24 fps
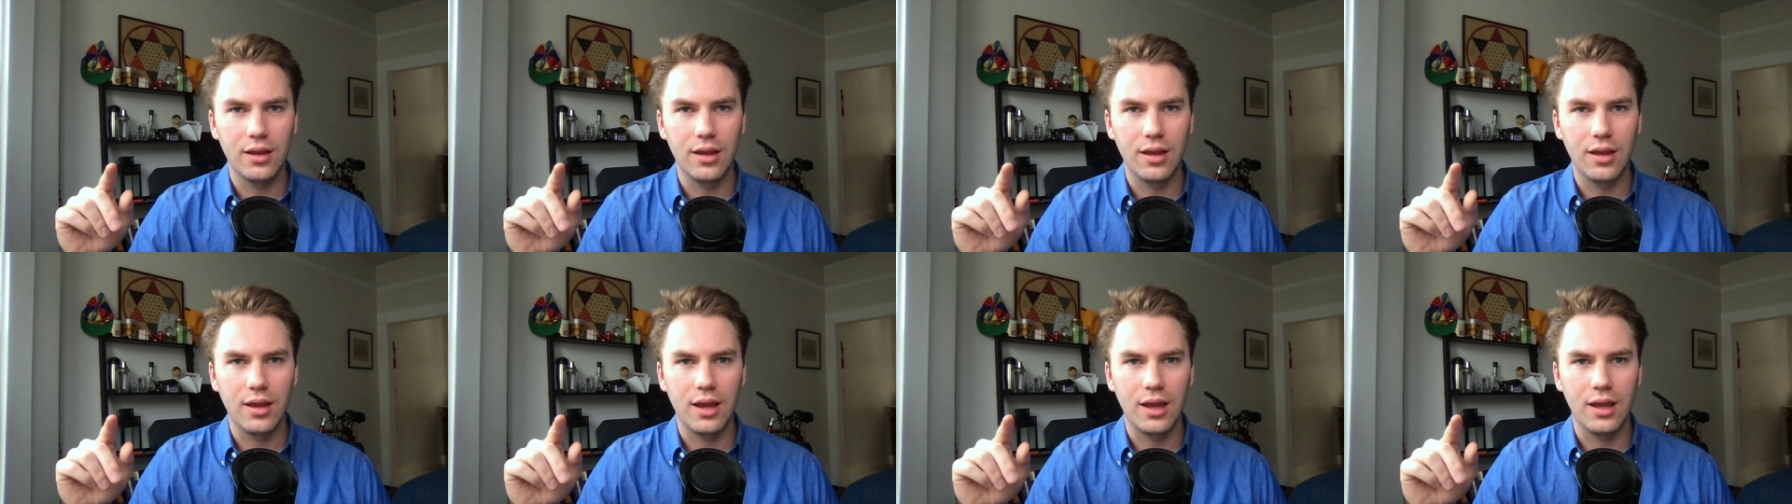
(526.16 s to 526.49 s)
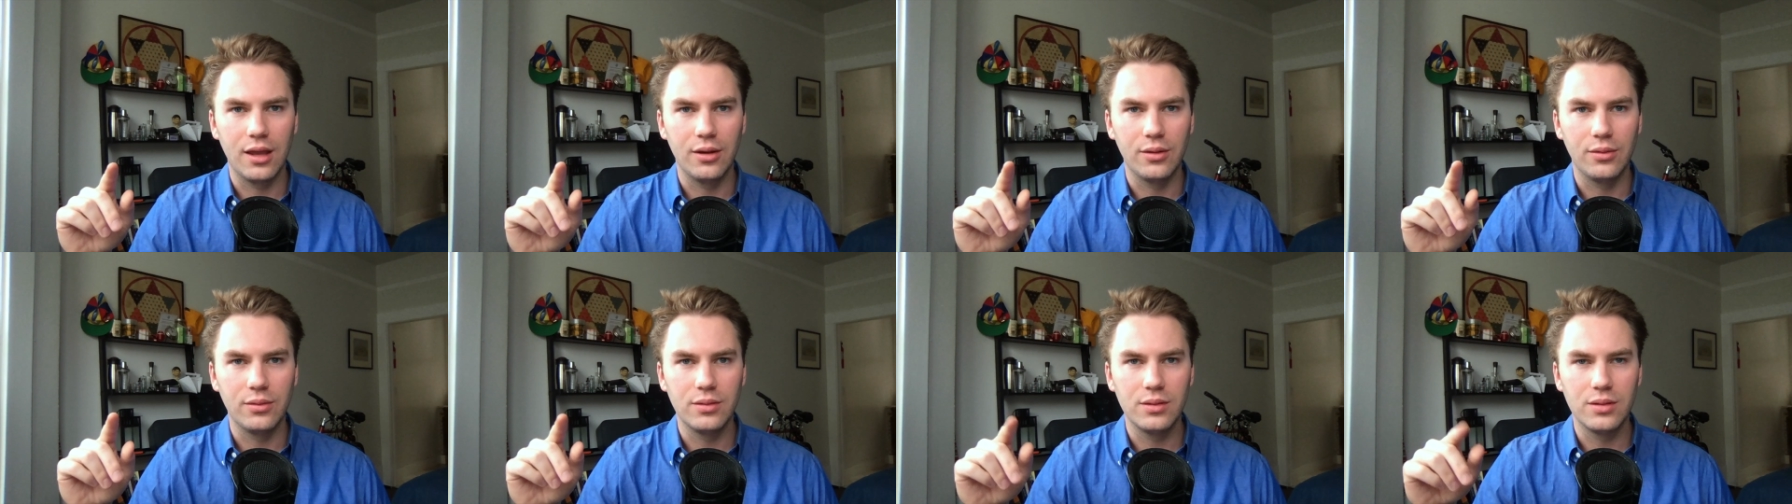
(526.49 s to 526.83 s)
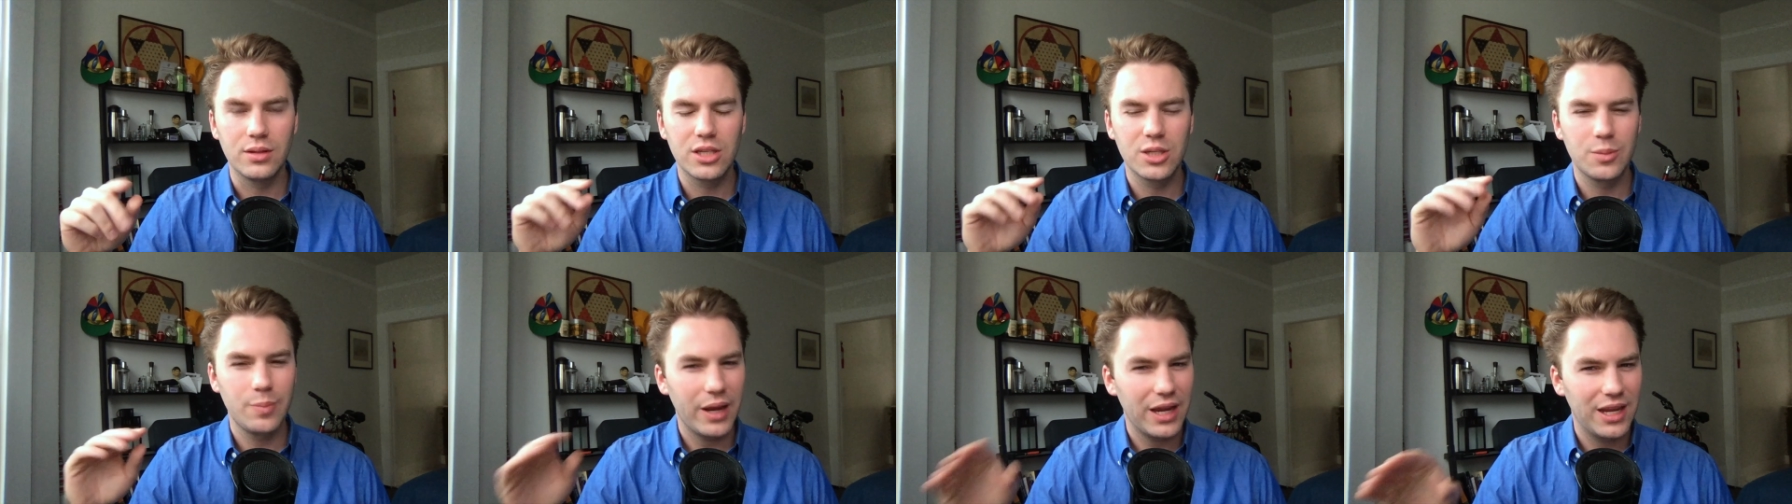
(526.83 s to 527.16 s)
the
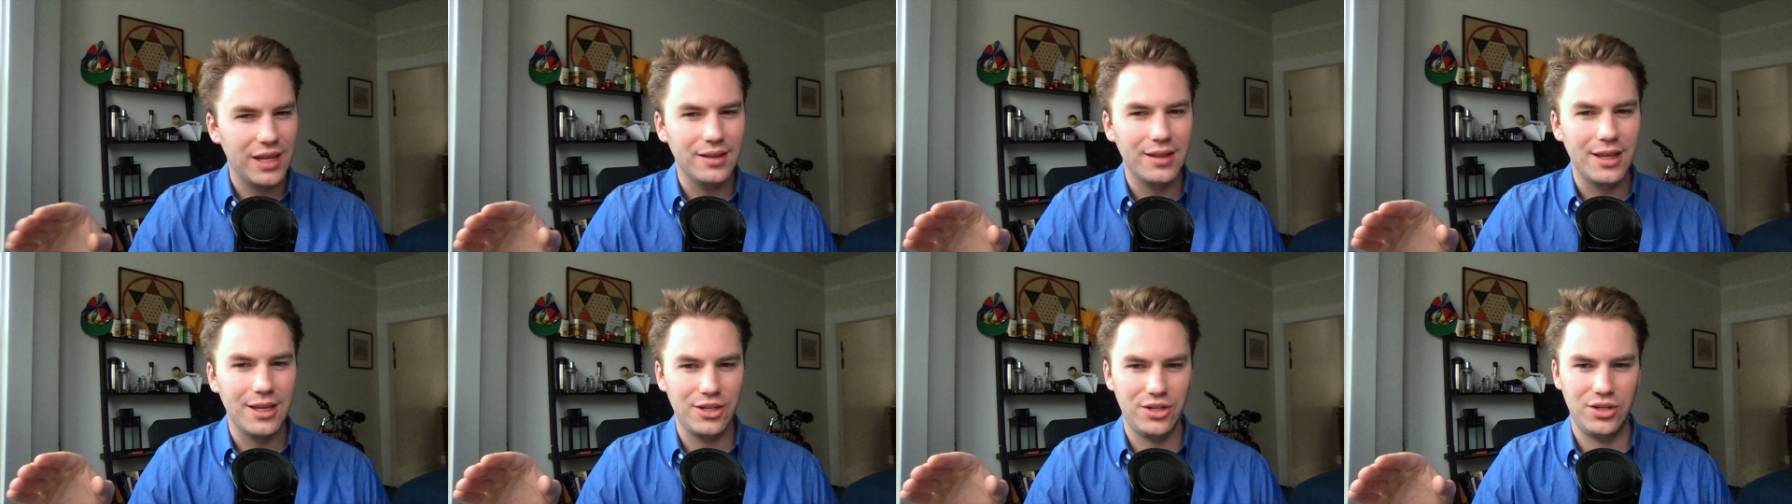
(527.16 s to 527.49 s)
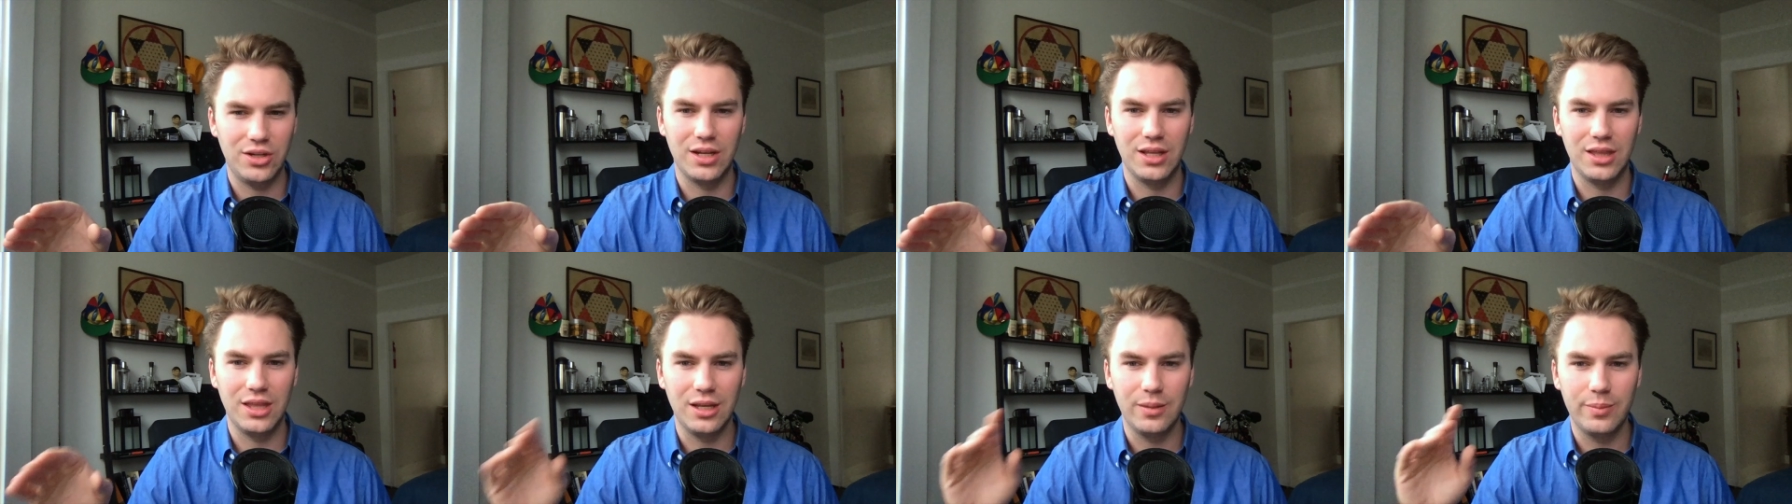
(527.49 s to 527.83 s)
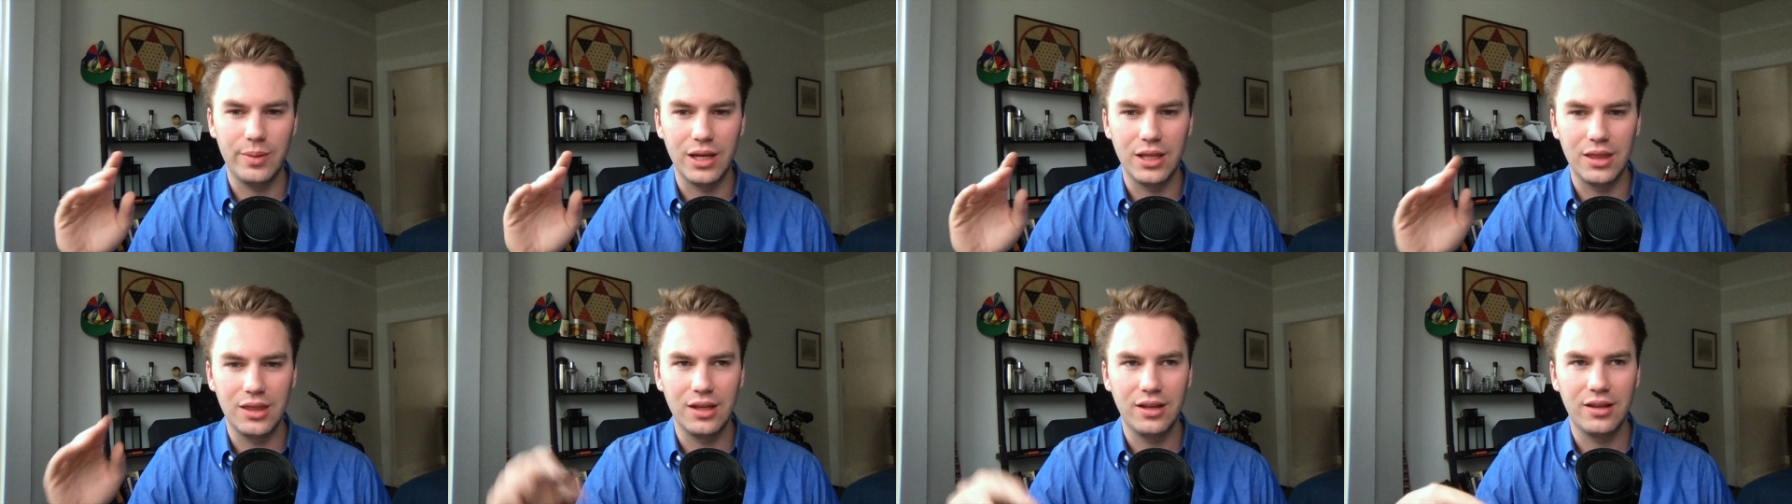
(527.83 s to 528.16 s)
speculation, I think
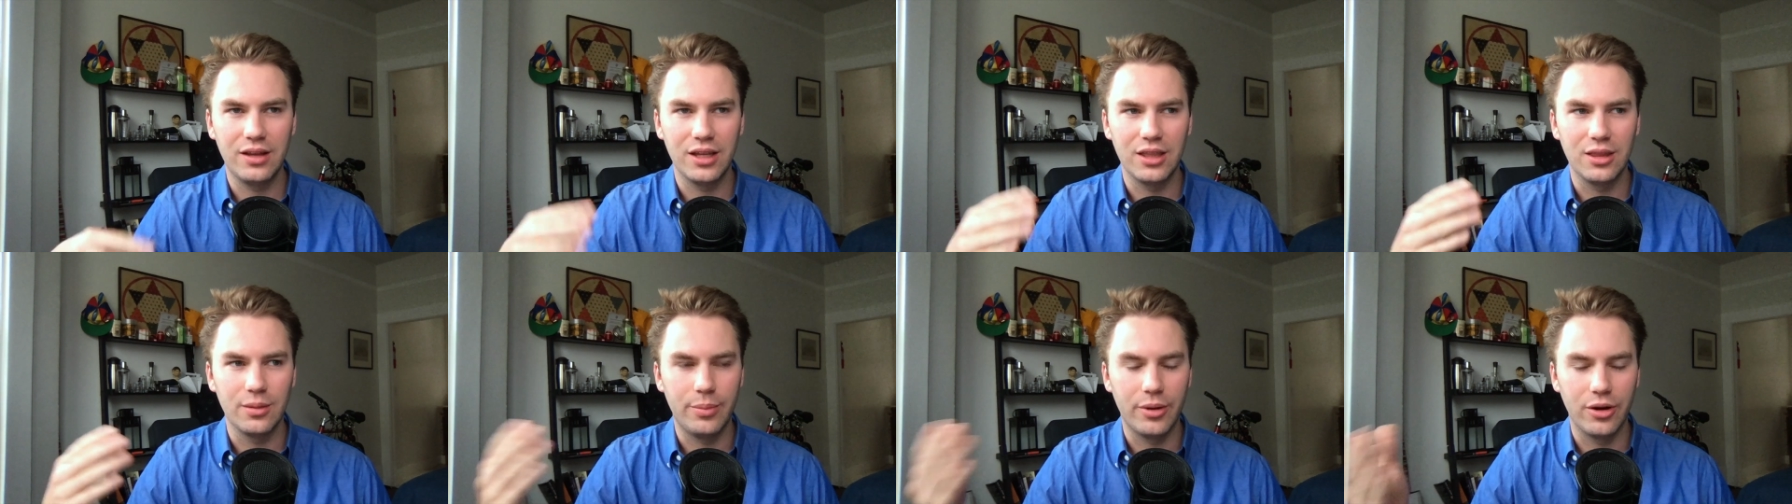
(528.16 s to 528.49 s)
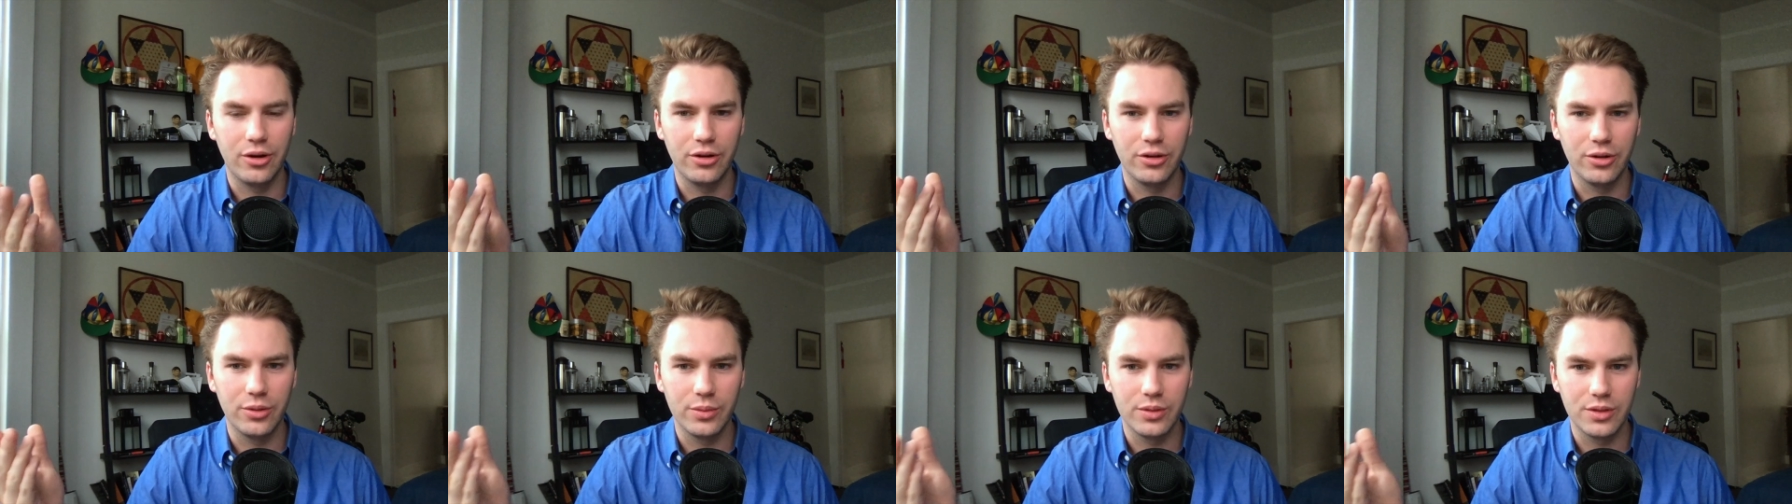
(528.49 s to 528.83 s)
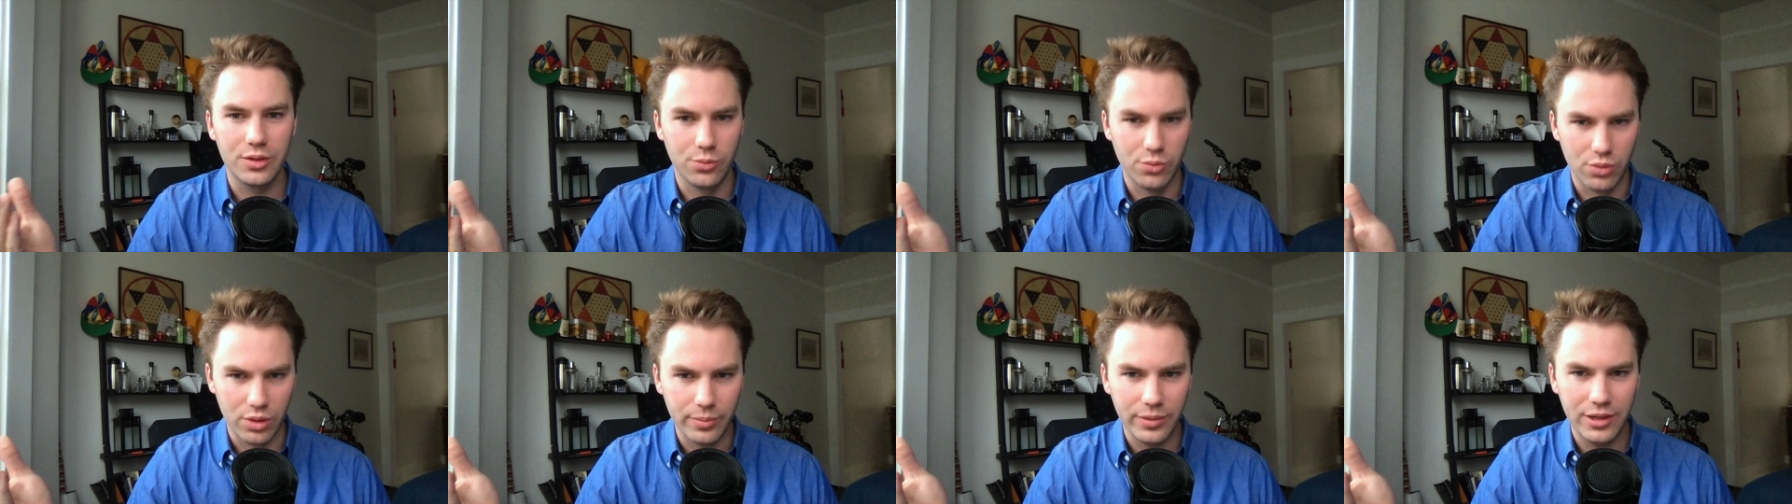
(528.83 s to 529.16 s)
the partner was a
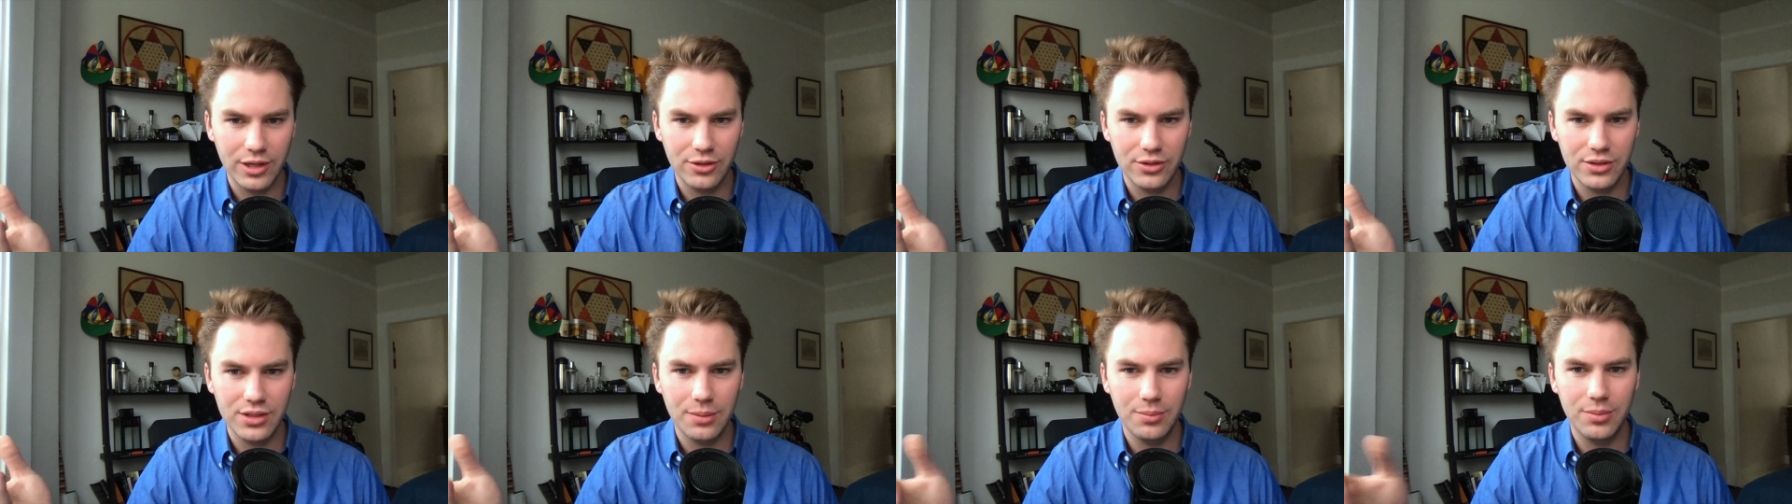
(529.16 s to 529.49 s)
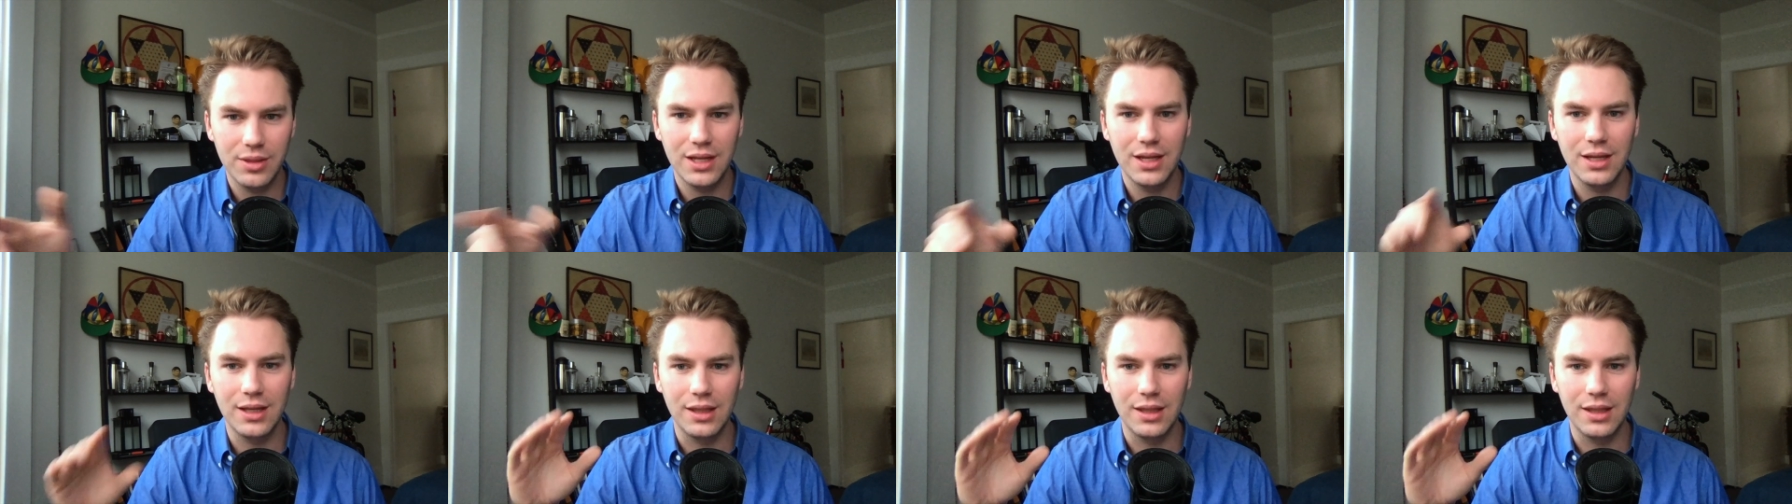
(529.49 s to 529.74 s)
woman or something,